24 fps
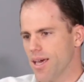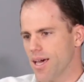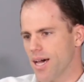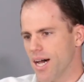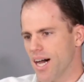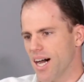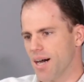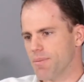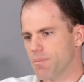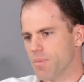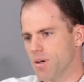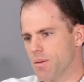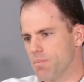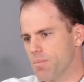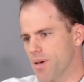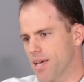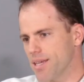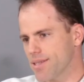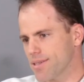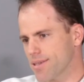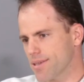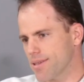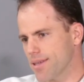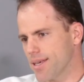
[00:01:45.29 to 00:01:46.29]
Um, but
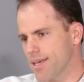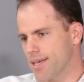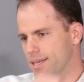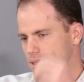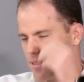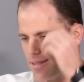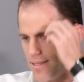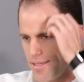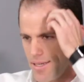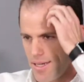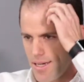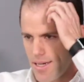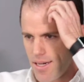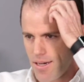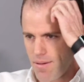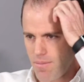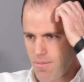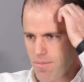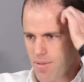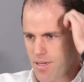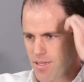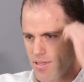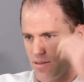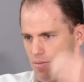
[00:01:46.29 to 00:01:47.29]
basically, it's,
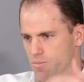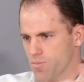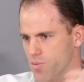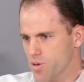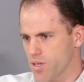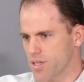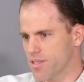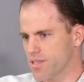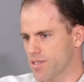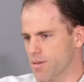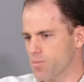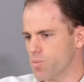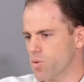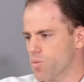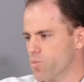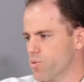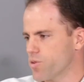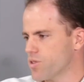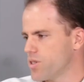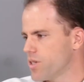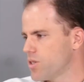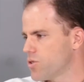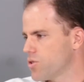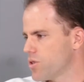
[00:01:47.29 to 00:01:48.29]
um, it's a pretty simple
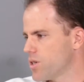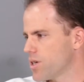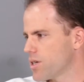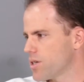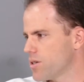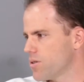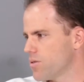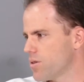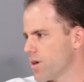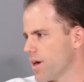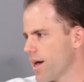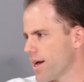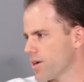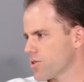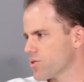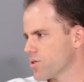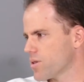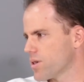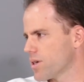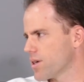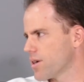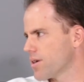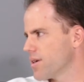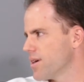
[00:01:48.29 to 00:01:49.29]
procedure you can do to
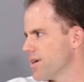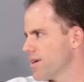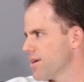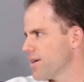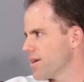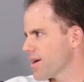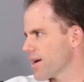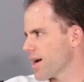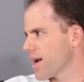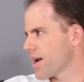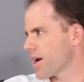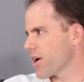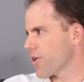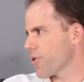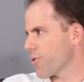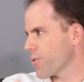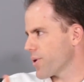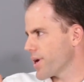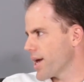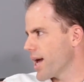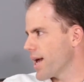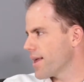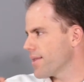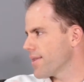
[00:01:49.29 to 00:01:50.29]
actually kind of
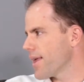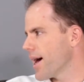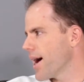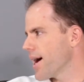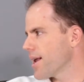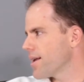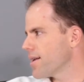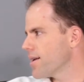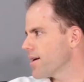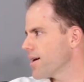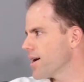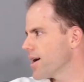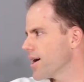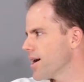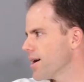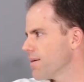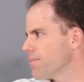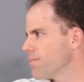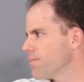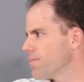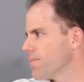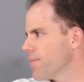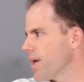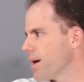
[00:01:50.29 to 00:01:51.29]
create that,
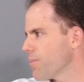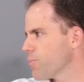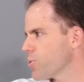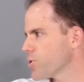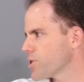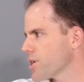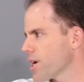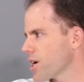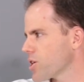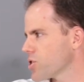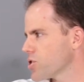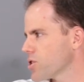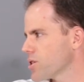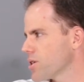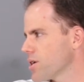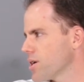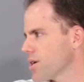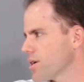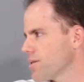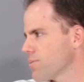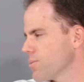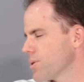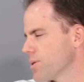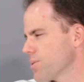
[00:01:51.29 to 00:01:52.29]
um, that protection
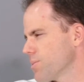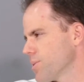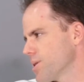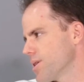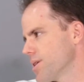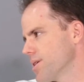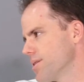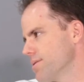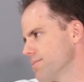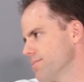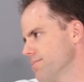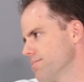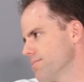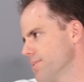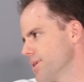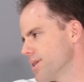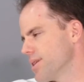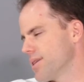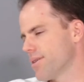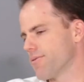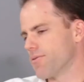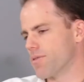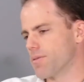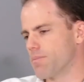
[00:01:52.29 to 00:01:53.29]
on, with, with a, a
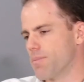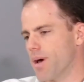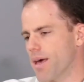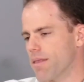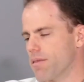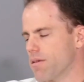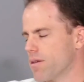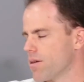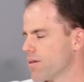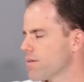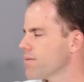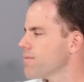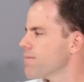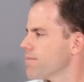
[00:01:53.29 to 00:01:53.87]
different method